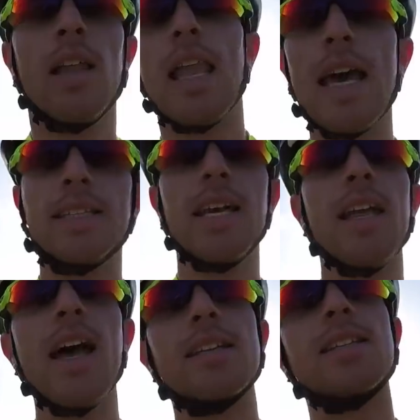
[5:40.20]
lactate
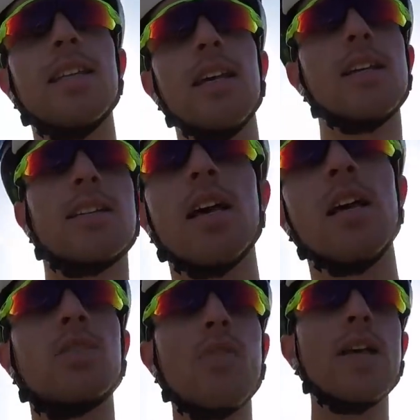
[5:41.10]
acid is
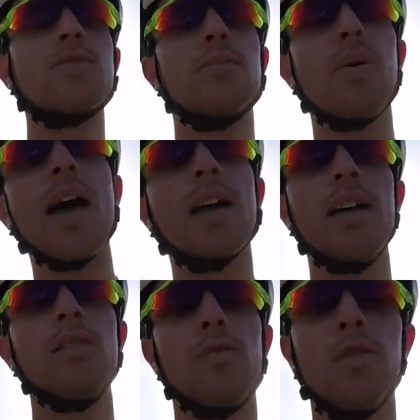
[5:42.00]
transferred back
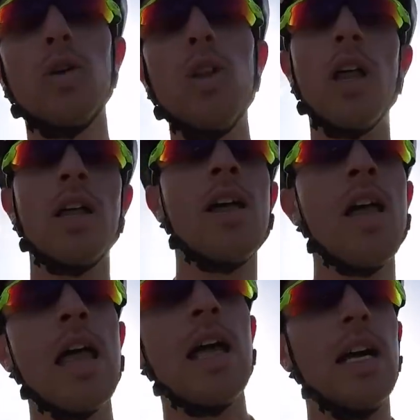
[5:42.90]
into fuel.
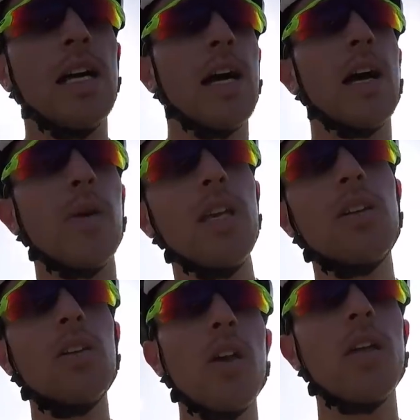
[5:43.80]
And when
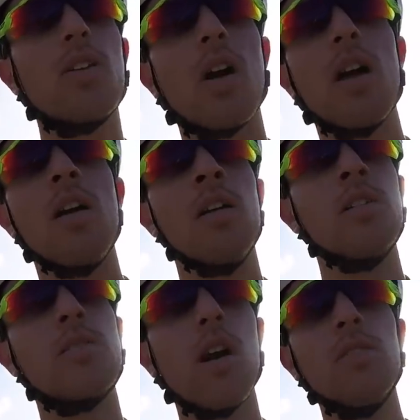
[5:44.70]
you're doing your
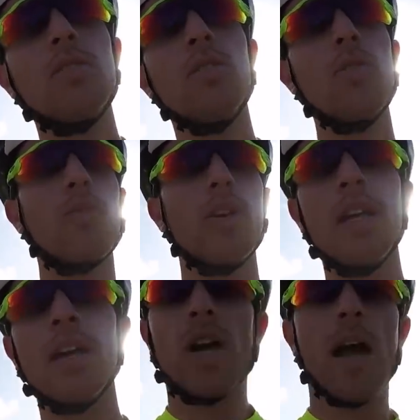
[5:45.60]
zone 2, 3
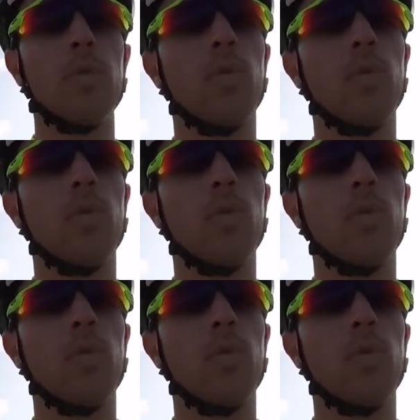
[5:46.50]
type of